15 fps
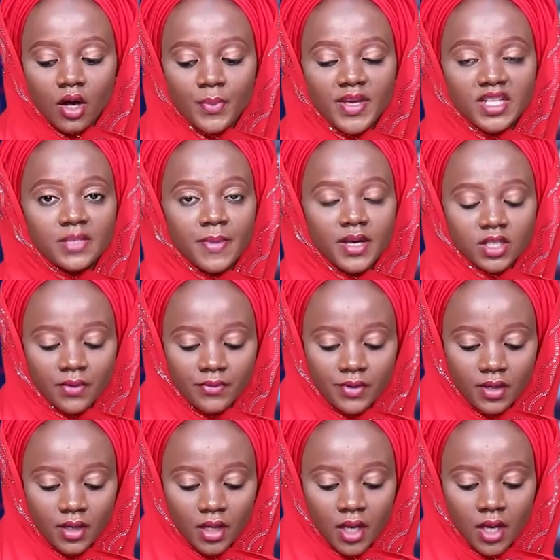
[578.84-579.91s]
commitment of
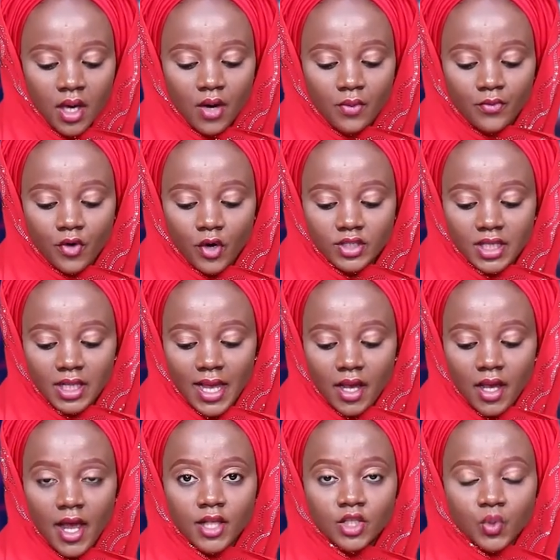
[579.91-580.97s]
the
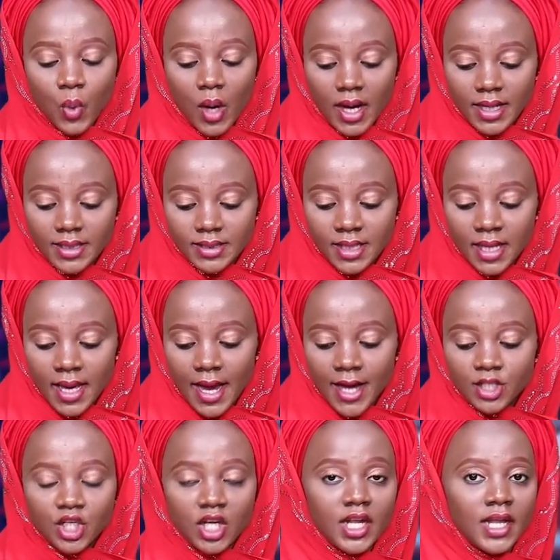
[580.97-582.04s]
frontline health workers
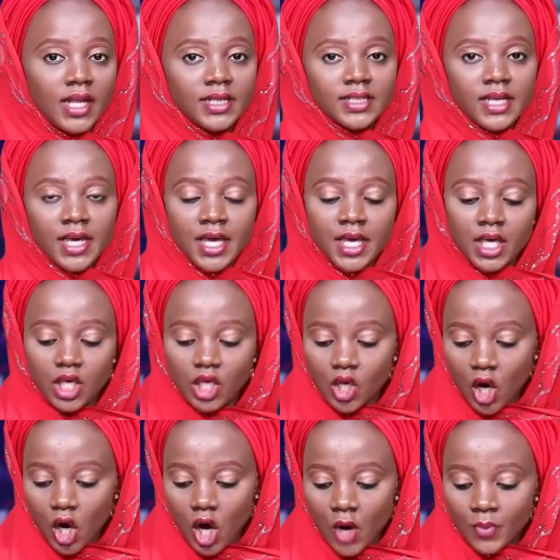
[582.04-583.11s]
and journalists, he
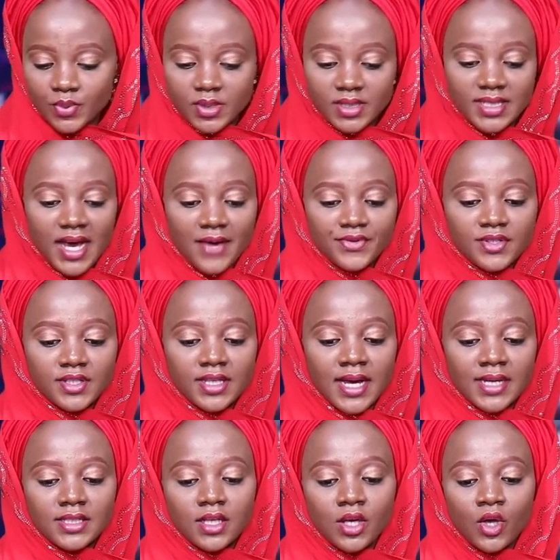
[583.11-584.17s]
observed
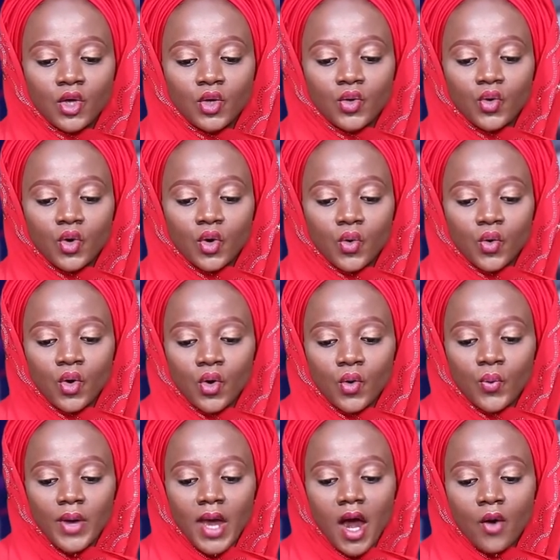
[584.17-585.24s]
that though
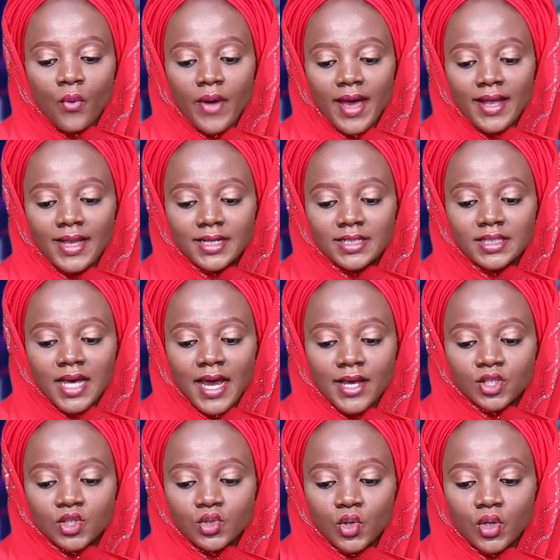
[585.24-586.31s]
we are aware that there
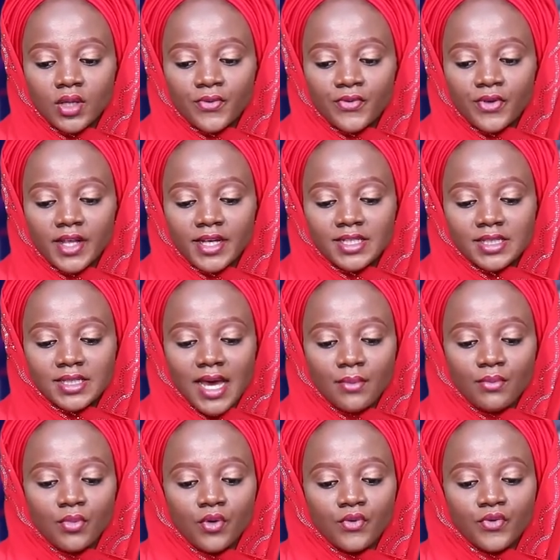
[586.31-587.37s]
is no definite
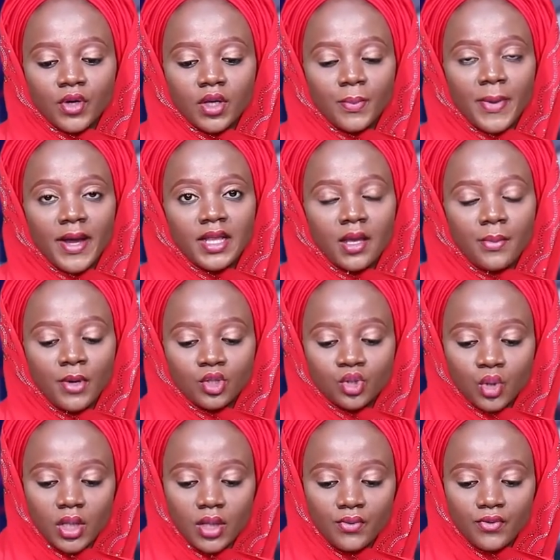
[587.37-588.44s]
time for the pandemic
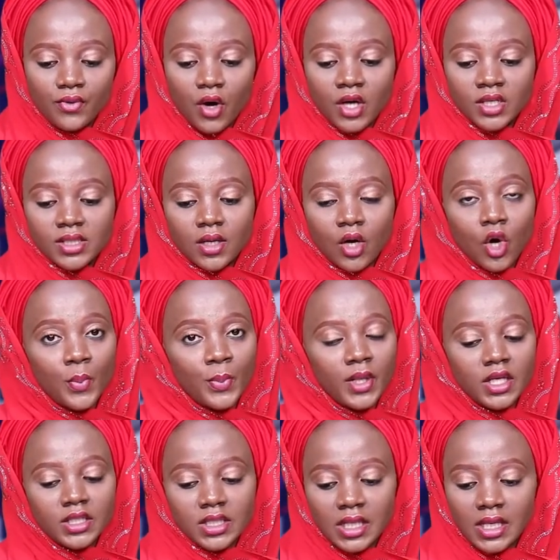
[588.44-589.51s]
to leave us
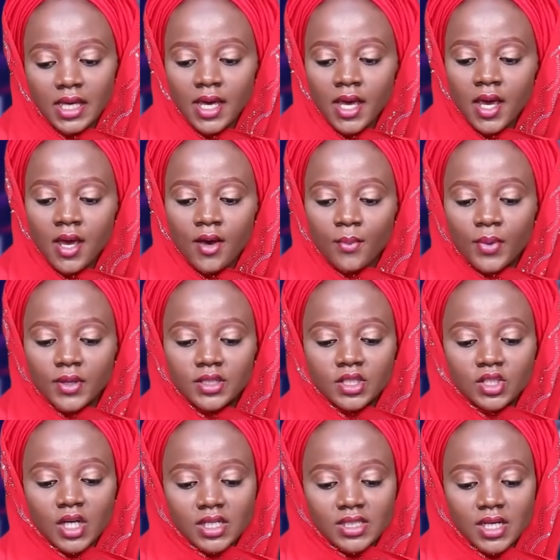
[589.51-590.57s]
completely, but the
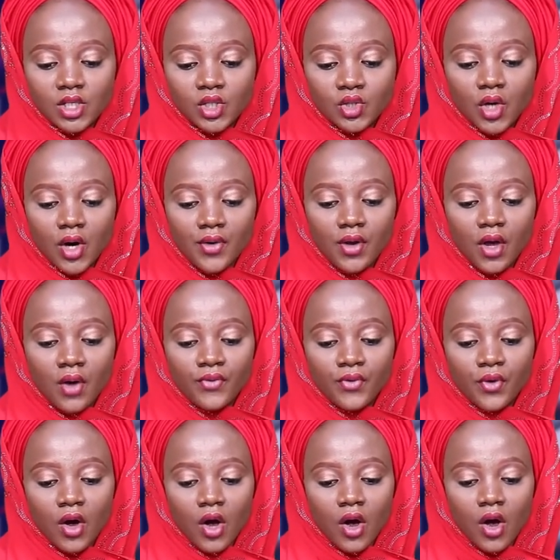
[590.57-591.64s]
success story of
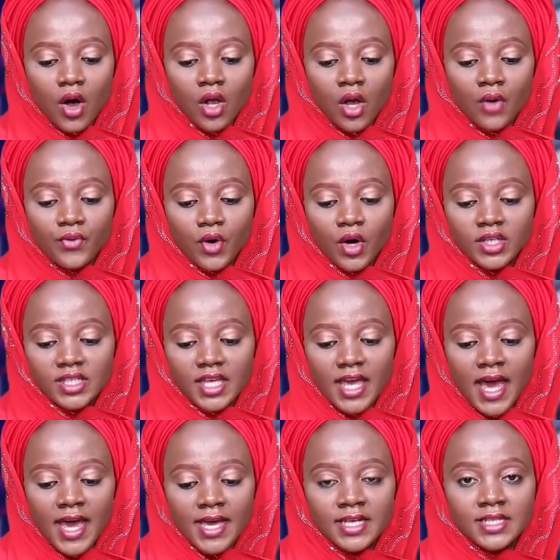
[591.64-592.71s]
all of us
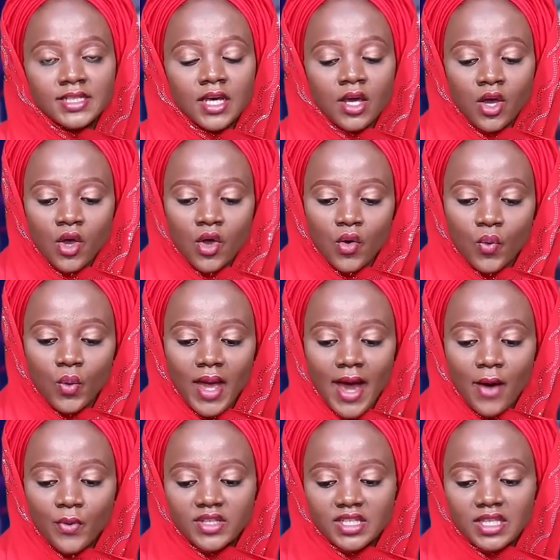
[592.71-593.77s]
here is we
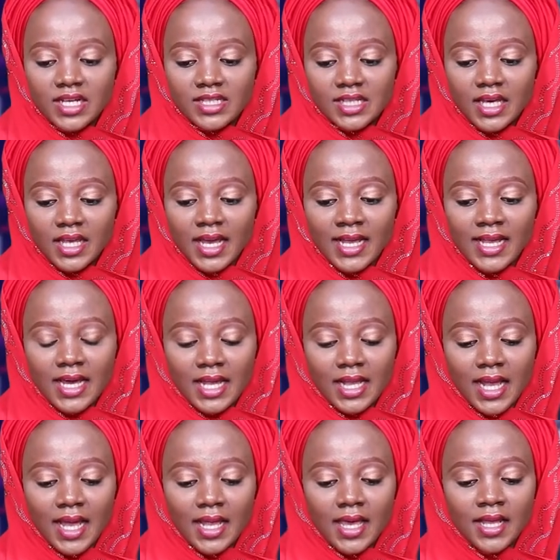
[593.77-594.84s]
are witnessing a
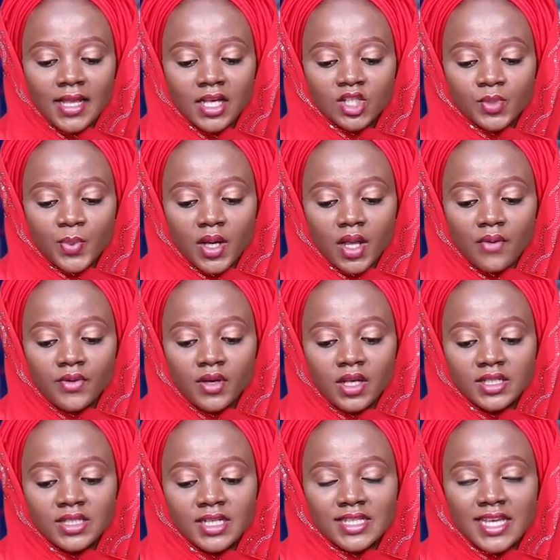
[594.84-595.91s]
decline in the spread of the
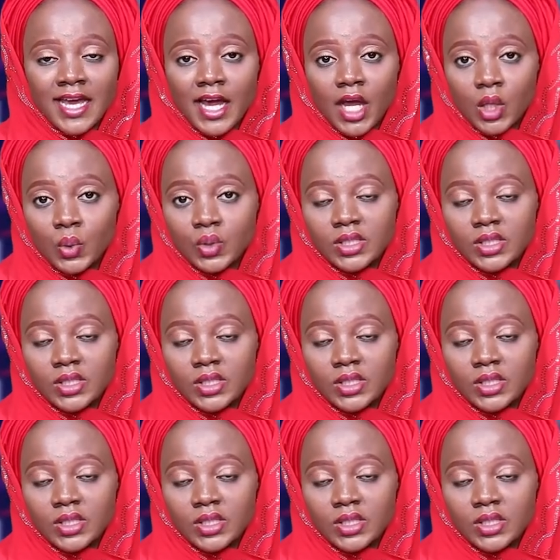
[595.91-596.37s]
disease in Kano